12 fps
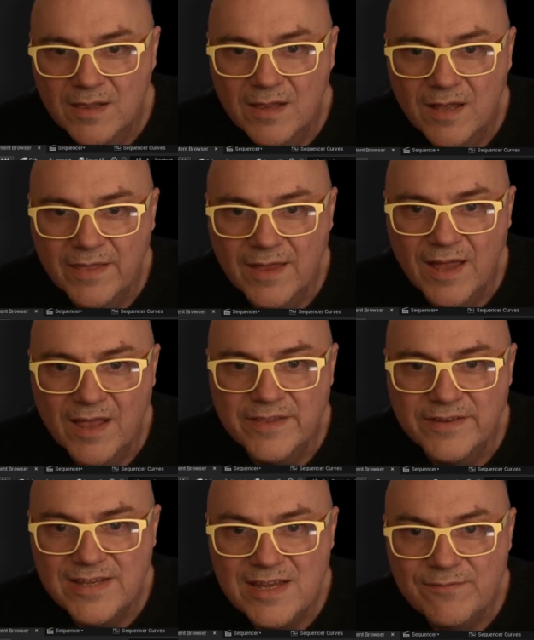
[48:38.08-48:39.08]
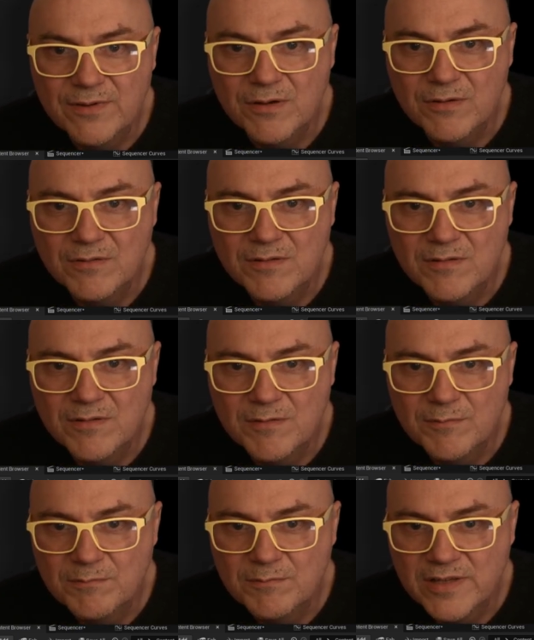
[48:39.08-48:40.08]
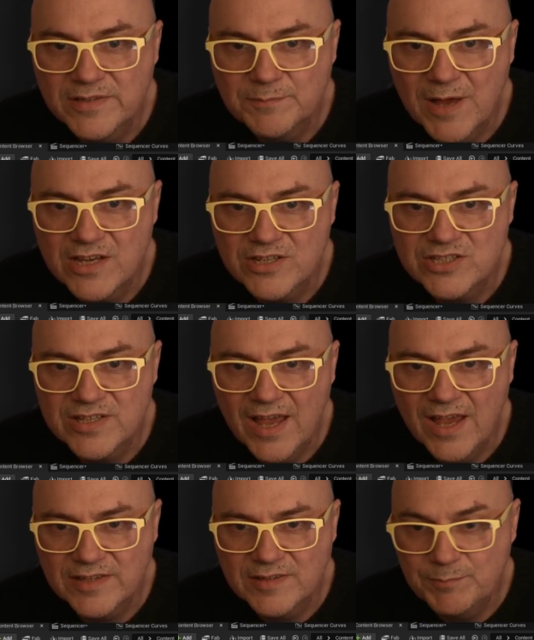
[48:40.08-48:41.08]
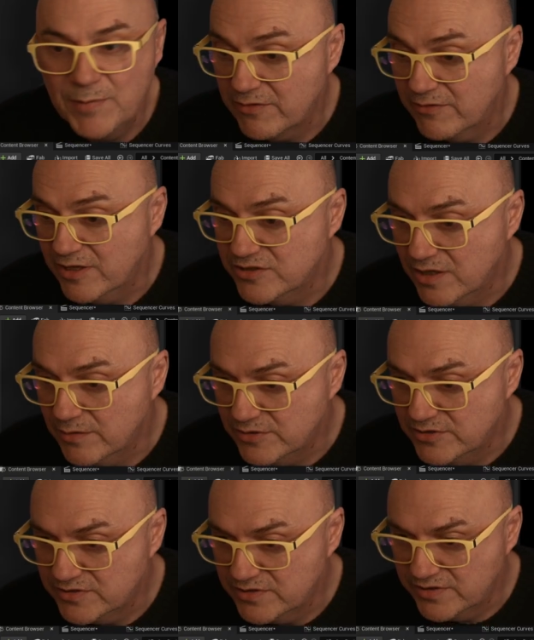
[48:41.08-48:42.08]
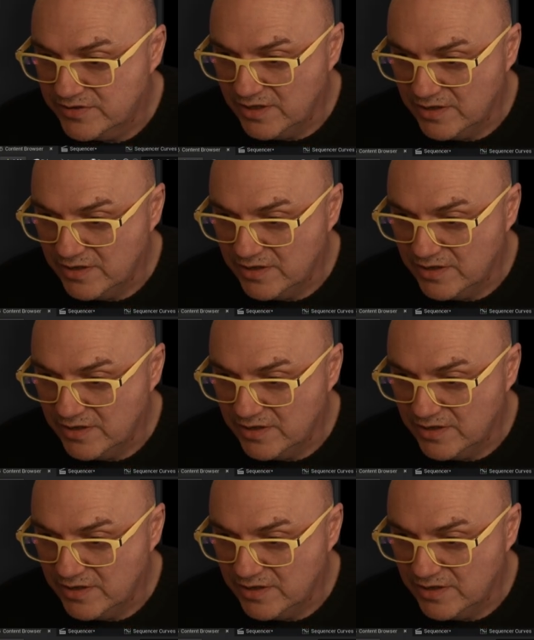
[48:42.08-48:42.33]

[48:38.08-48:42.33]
like that, and the default must match that aspect ratio, which is good to know.